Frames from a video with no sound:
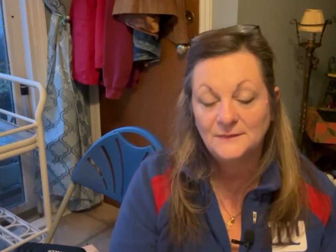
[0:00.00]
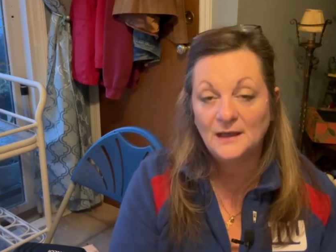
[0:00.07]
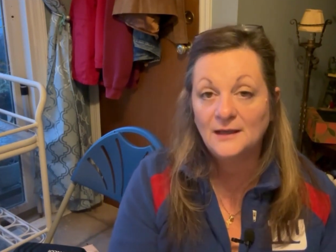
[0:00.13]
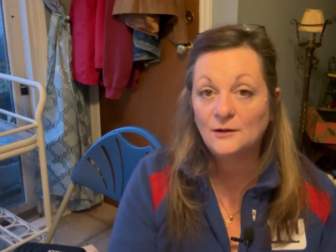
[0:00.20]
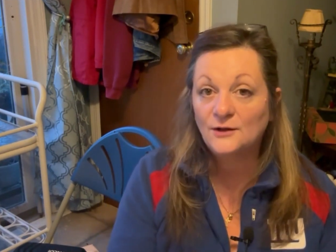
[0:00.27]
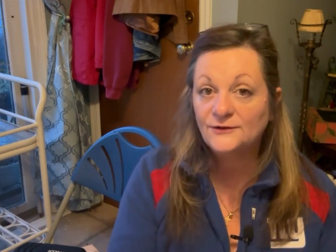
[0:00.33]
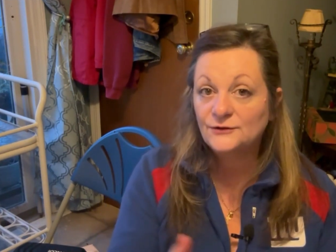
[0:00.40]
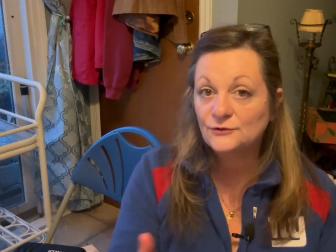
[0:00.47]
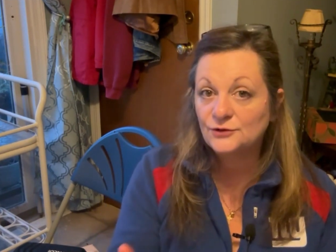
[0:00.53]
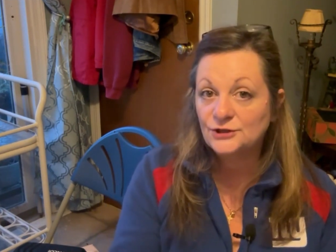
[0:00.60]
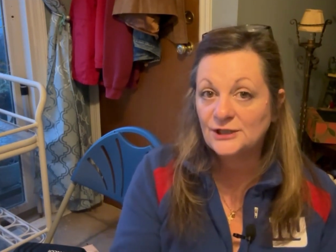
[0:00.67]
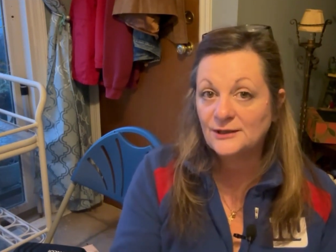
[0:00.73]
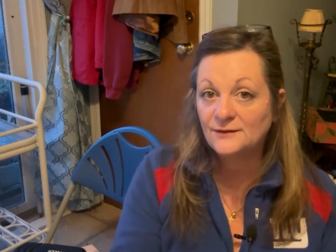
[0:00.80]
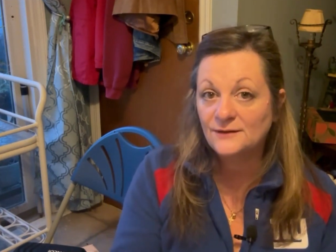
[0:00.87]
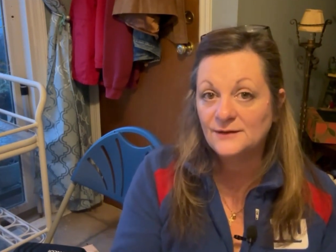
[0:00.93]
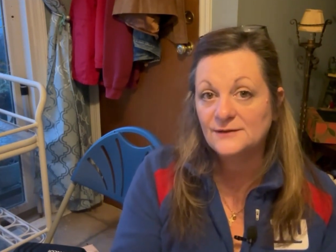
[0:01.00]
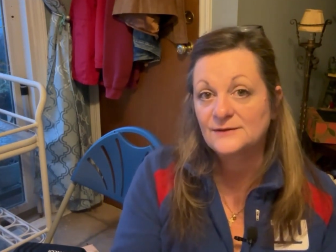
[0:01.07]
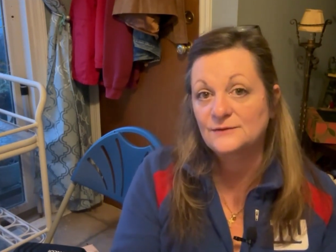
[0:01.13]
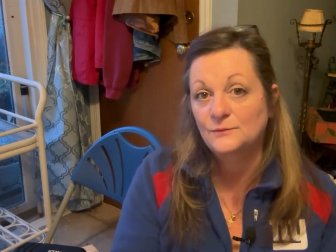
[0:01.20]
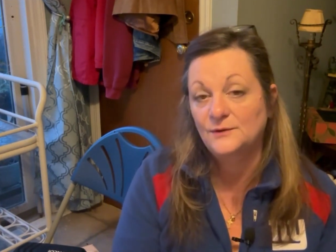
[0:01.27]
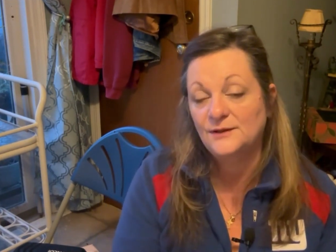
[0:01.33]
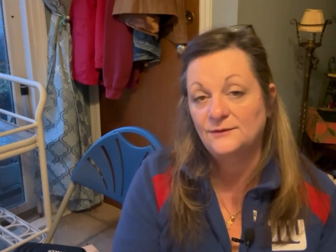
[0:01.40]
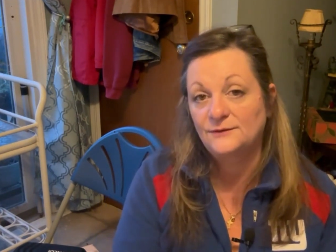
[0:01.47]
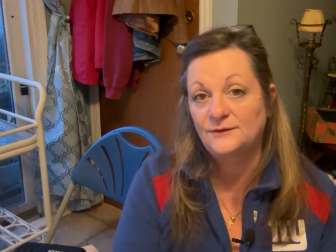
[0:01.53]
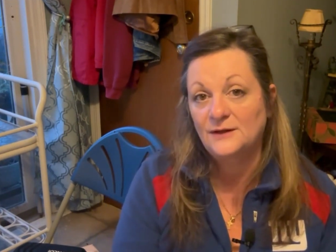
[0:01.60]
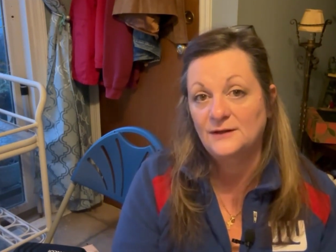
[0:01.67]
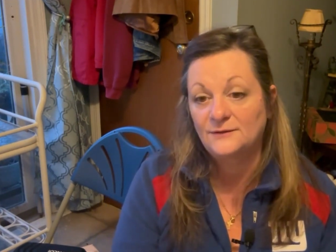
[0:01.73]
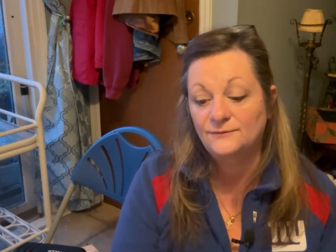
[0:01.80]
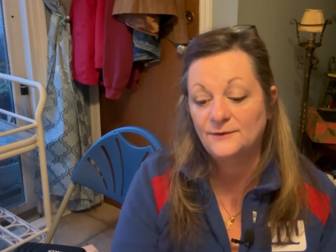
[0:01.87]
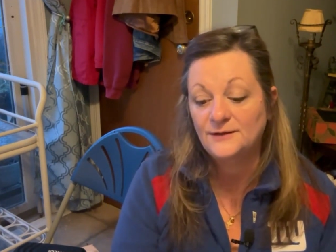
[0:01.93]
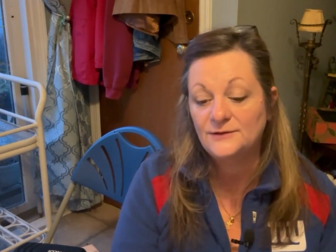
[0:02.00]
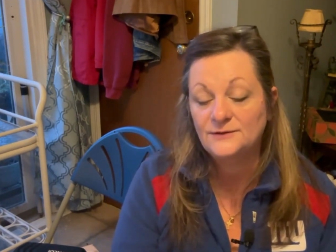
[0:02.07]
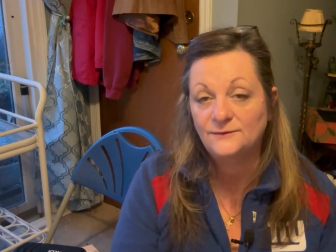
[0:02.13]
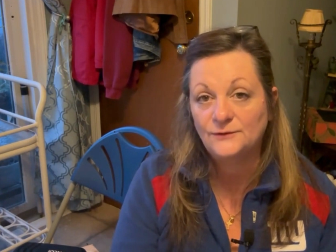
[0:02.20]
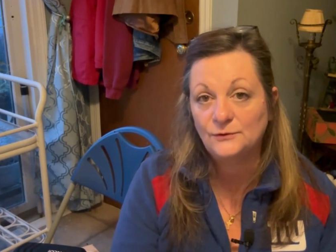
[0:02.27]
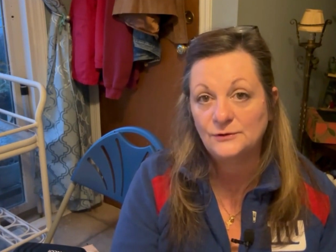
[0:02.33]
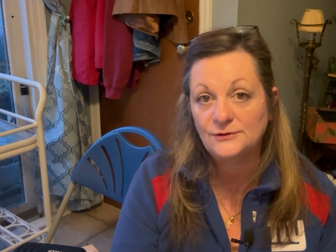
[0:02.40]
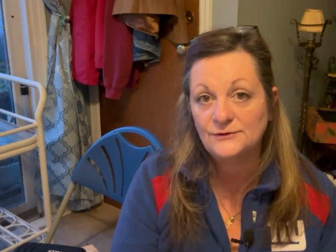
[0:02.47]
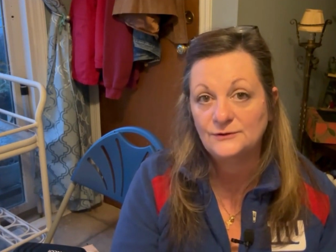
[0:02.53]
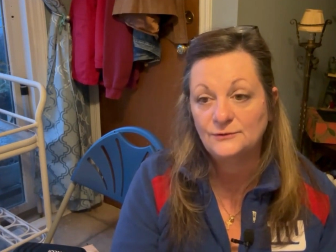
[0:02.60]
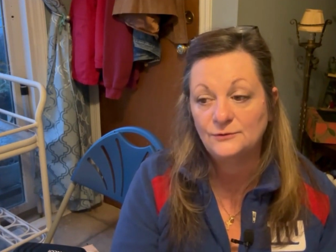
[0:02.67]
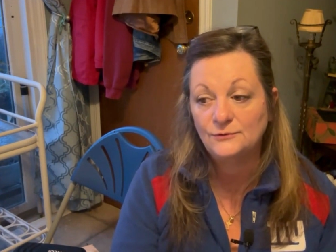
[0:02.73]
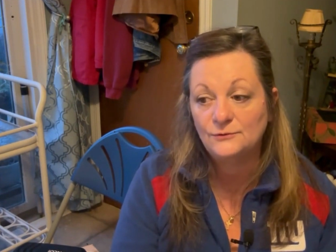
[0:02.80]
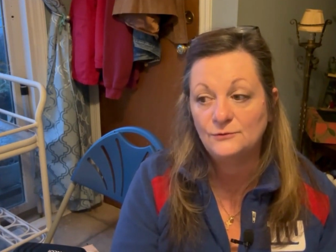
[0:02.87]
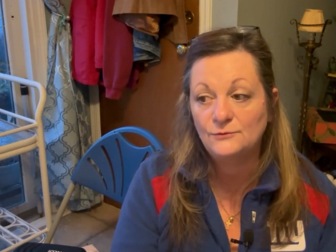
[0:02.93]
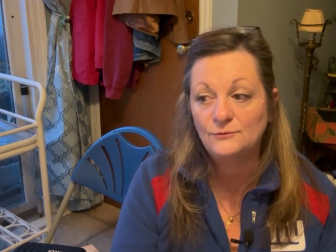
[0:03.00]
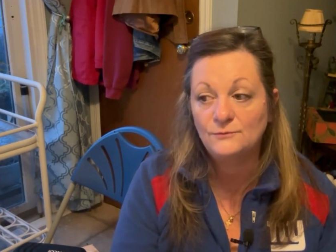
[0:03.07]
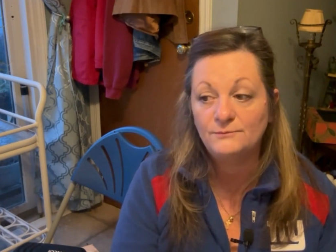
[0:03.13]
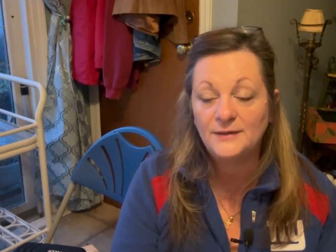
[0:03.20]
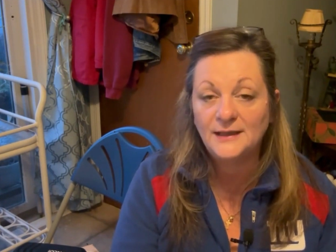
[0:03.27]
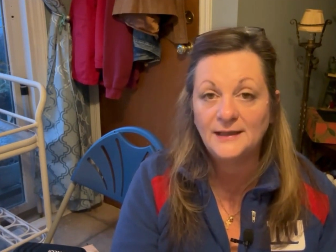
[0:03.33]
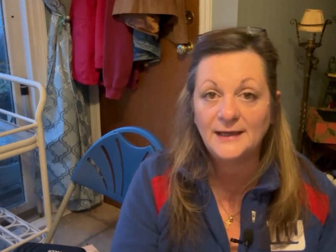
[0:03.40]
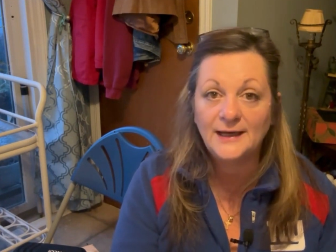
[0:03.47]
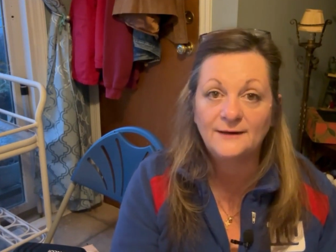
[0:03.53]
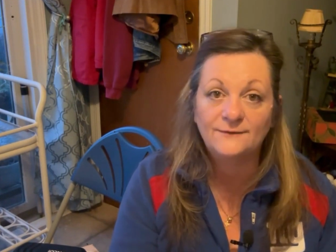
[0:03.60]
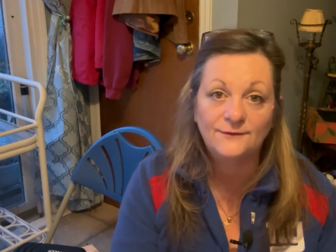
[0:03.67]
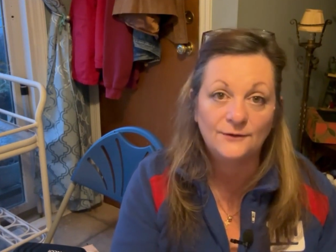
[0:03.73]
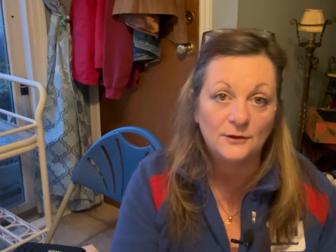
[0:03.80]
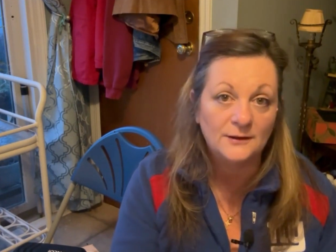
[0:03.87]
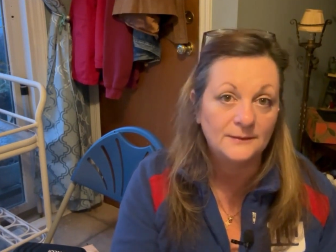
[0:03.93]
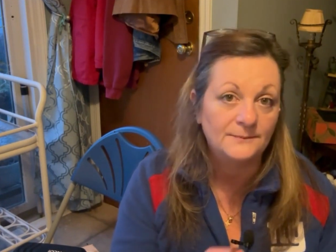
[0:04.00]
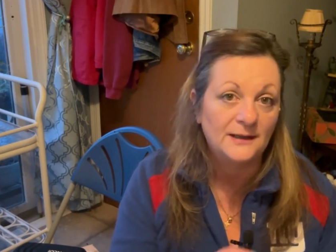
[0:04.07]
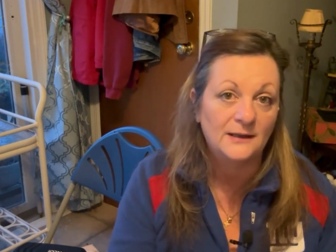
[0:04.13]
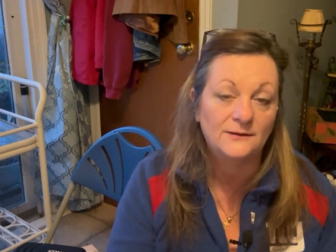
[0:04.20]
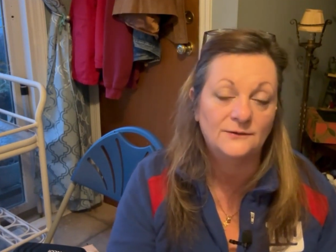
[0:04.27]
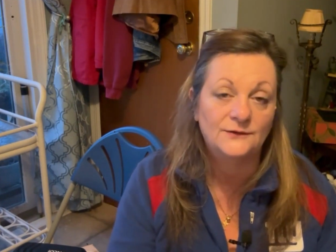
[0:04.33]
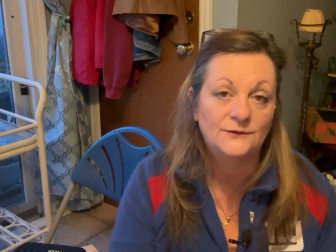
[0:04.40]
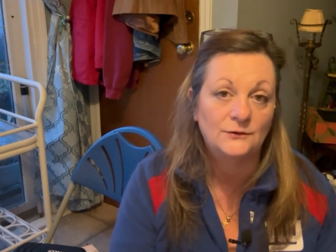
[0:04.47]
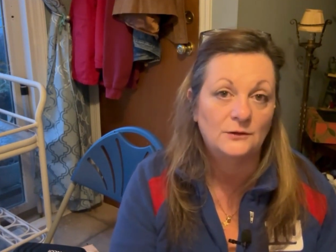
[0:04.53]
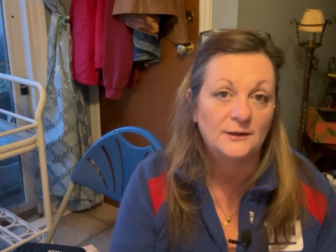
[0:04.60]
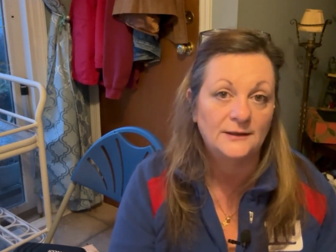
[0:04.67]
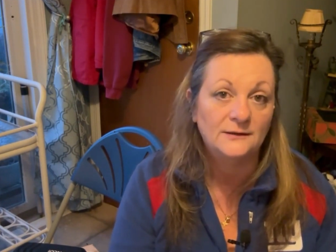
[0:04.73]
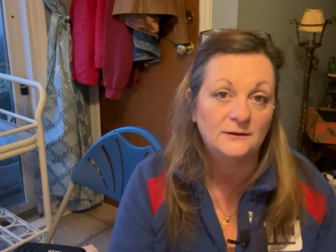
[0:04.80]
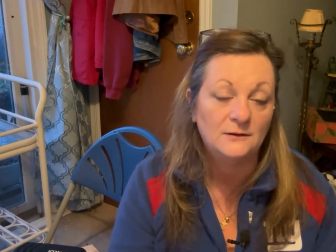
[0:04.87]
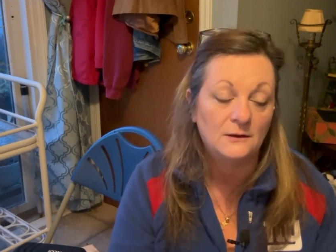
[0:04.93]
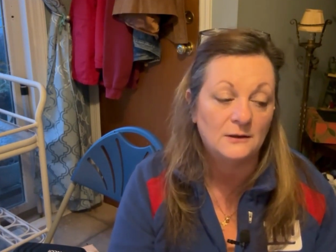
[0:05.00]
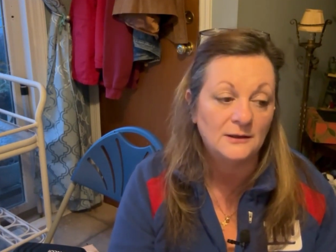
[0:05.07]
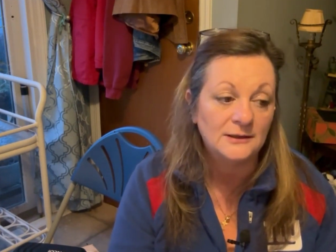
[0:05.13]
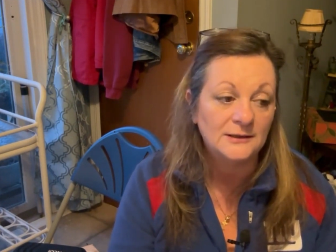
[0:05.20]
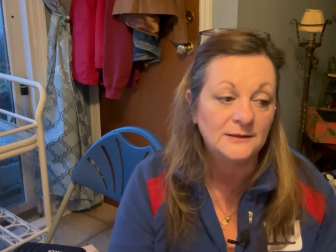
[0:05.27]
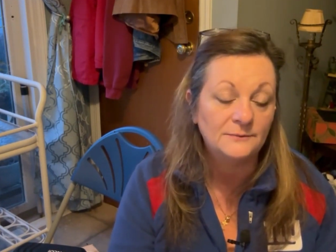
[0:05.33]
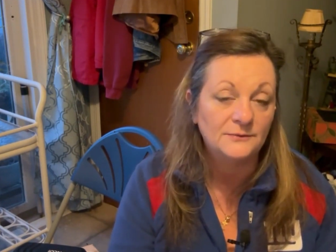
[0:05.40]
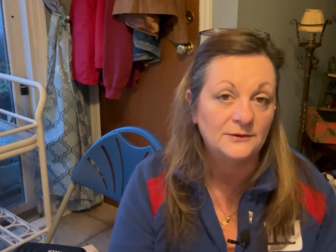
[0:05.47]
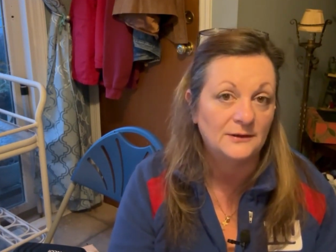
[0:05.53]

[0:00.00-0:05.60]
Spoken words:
And also share this with friends of yours who may have thought about starting a garden.